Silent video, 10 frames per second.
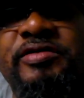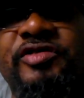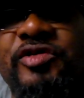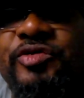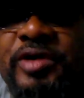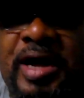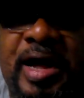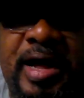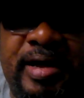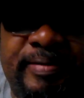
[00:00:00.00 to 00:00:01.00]
high,
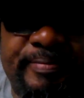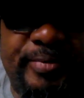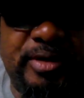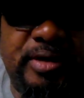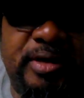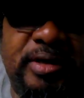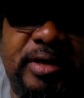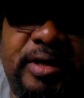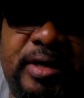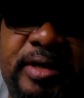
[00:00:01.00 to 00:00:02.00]
uh,
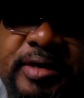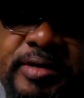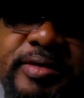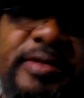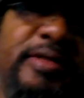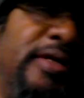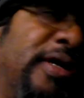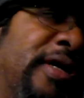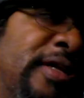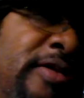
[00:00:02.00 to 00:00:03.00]
in,
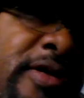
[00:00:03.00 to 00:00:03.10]
in junior